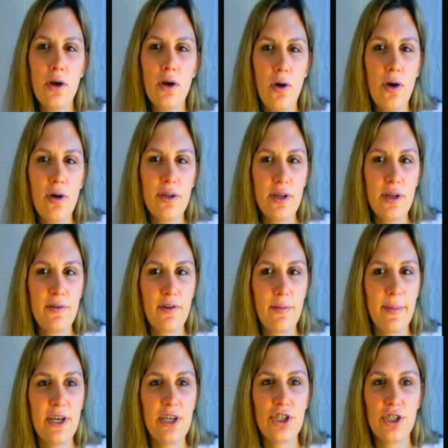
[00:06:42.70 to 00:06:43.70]
All the
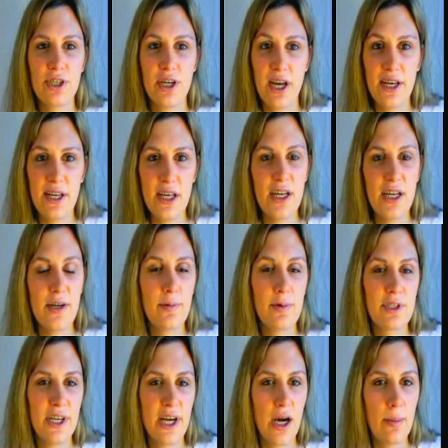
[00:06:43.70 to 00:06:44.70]
information I needed
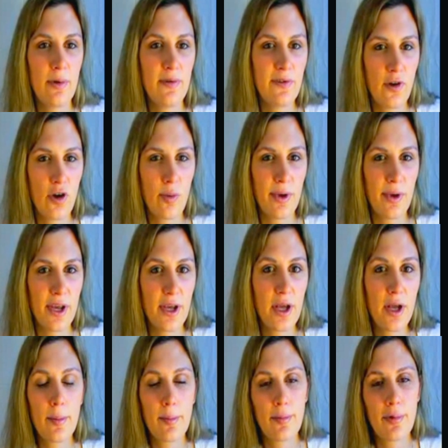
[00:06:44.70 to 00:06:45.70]
was now before me,
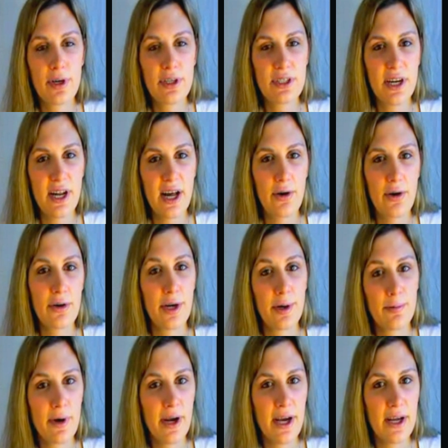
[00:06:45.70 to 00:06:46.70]
printed out
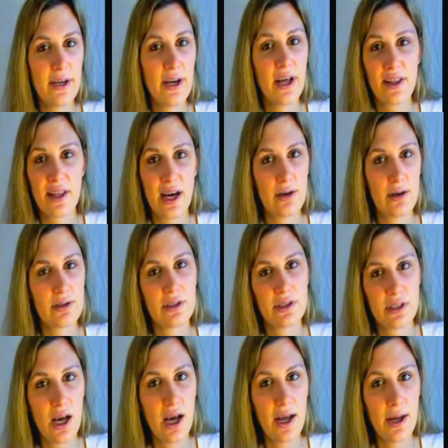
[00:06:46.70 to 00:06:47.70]
and read 1,000
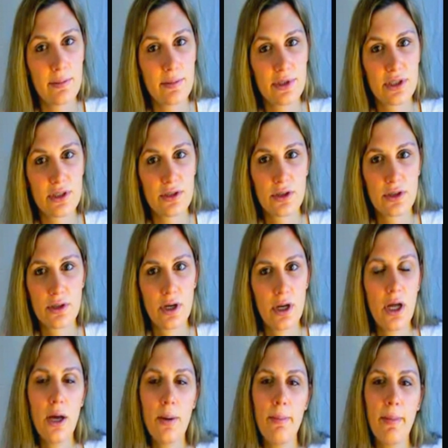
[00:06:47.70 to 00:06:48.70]
times.
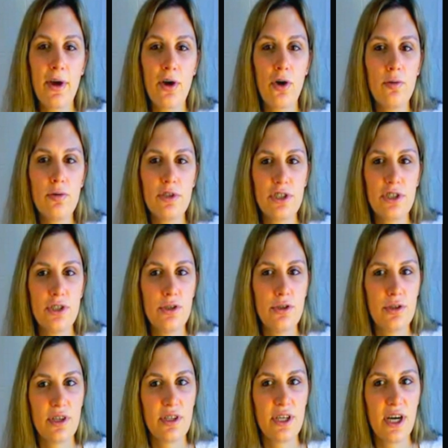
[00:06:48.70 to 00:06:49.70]
My goal was to
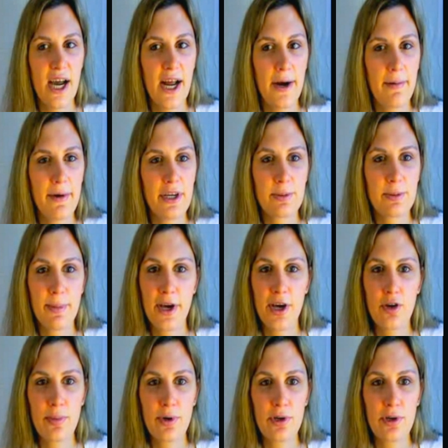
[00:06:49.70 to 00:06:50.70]
use the diary as my
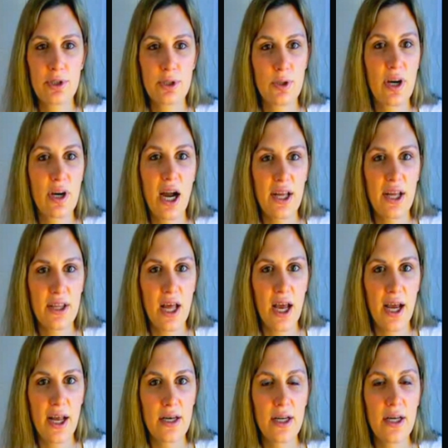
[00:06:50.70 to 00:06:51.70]
own personal
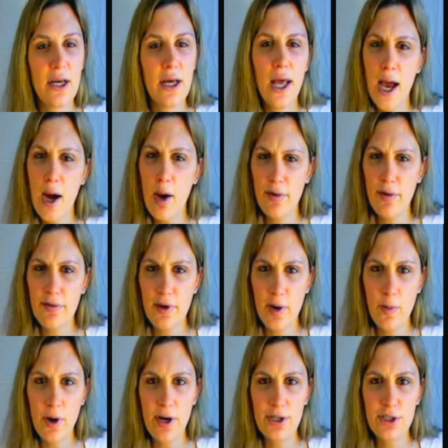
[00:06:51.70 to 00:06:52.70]
guideline. However, I
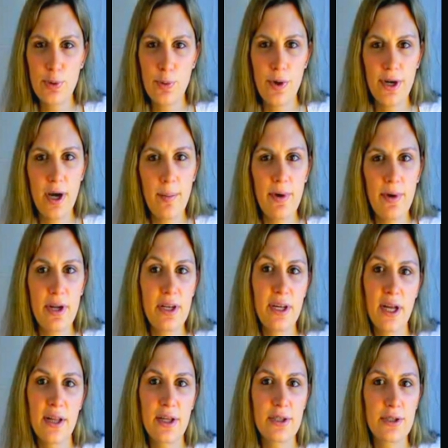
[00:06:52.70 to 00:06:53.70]
wanted to one-up it and
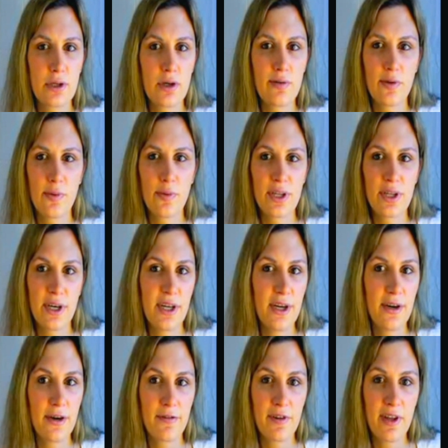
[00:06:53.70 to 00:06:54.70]
get this over within a
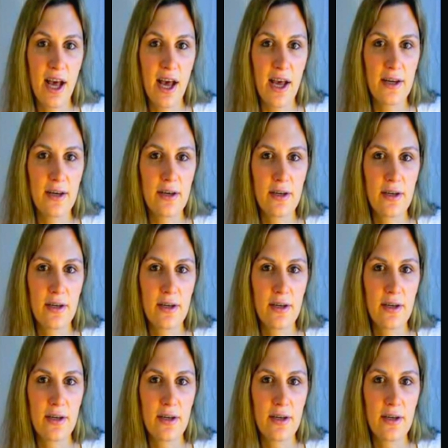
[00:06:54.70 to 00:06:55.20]
year flat.